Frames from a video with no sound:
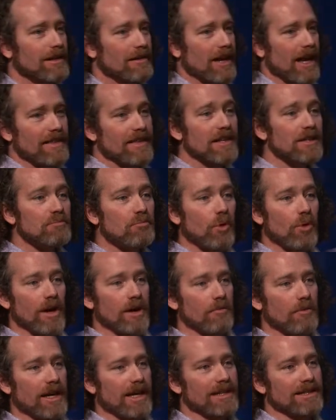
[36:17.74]
At this
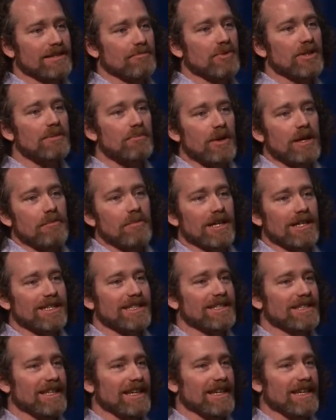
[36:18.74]
point, we can pretty much
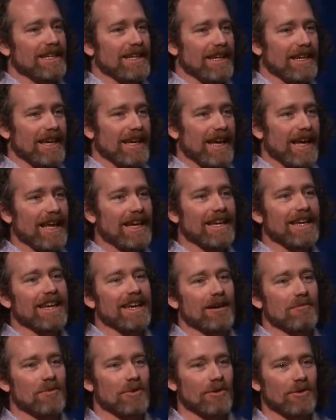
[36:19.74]
see any
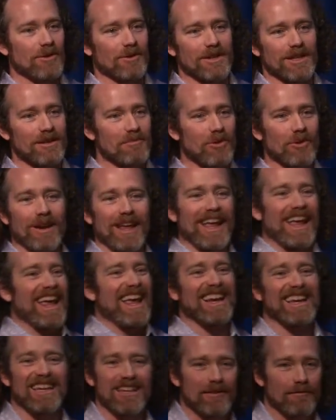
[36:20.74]
chemical in about
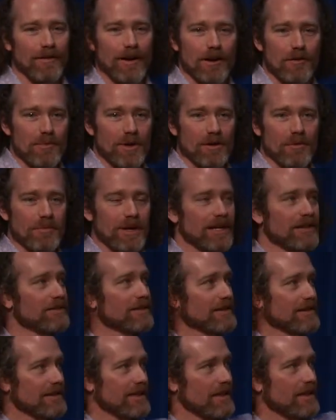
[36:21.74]
any environmental
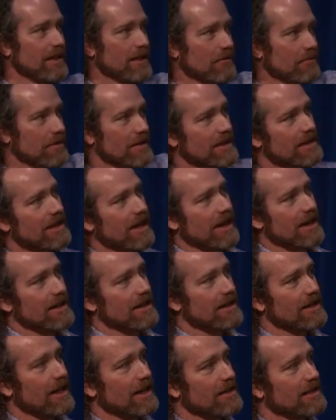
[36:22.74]
matrix with these kind of
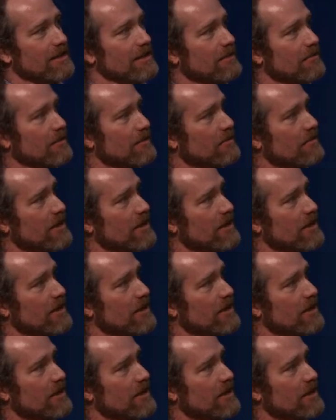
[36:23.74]
detection limits.